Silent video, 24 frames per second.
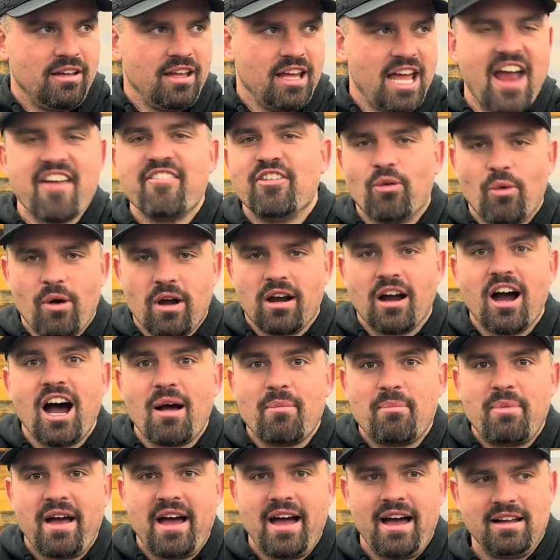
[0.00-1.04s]
everywhere,
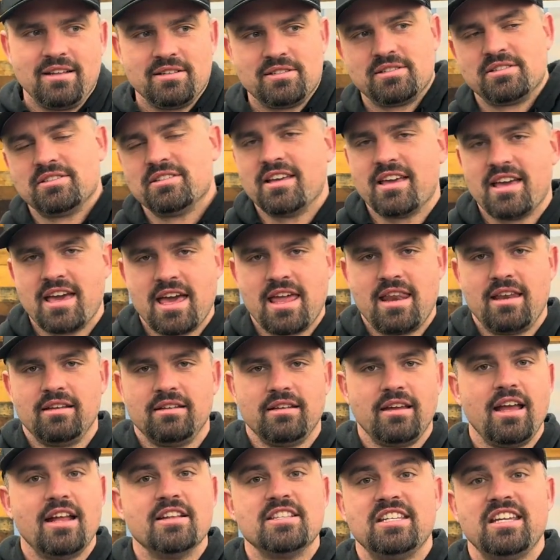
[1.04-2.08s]
Hotpads, and
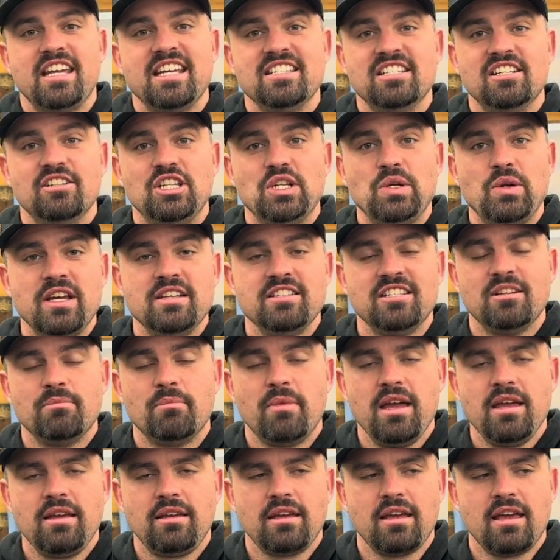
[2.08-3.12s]
it's easy to do, easy to
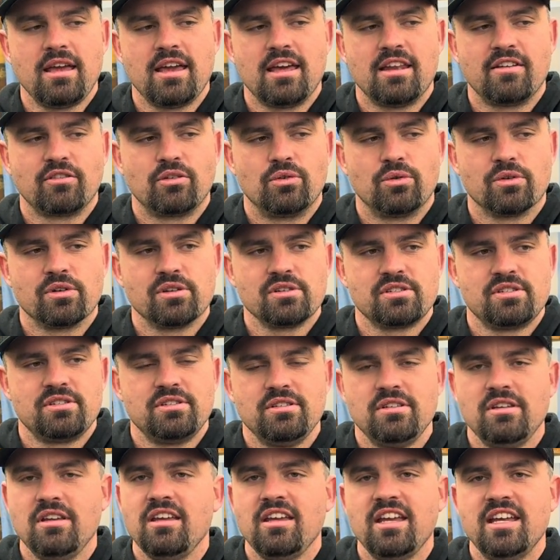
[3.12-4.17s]
make, and of course,
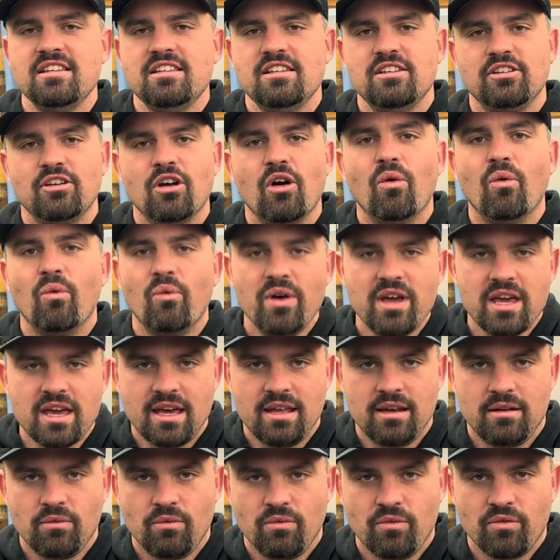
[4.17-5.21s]
easy to go win